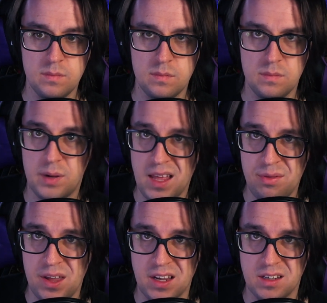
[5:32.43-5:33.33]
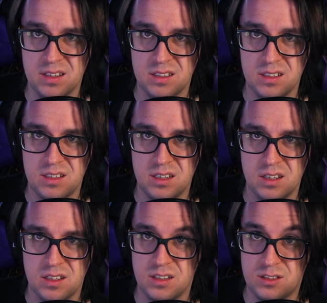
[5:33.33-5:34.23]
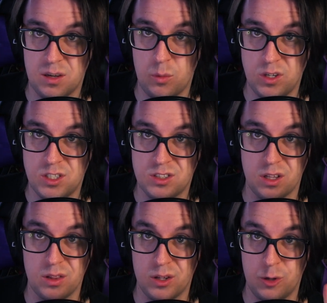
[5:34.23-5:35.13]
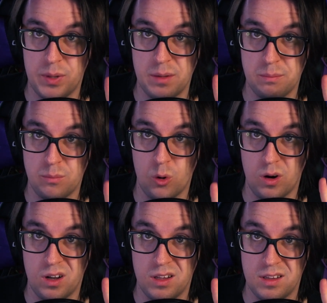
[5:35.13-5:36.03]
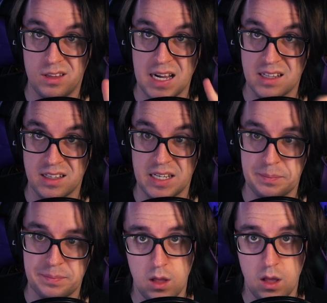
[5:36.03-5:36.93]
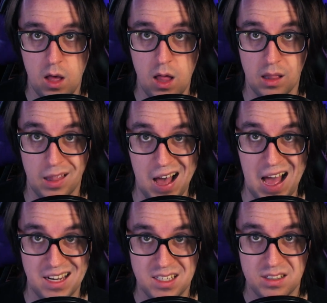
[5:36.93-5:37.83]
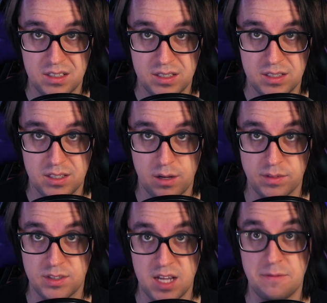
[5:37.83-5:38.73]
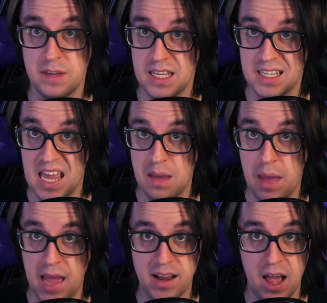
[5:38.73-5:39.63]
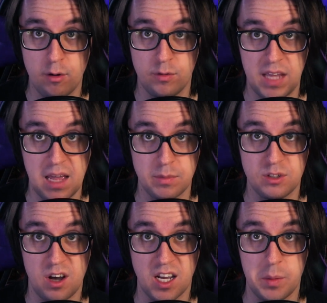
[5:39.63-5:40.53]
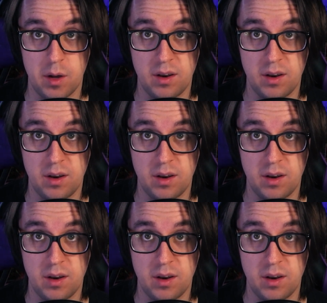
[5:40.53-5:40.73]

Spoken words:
But I think there's someone just a little bit more likely. A lot of the stuff in-game and out of game is talking about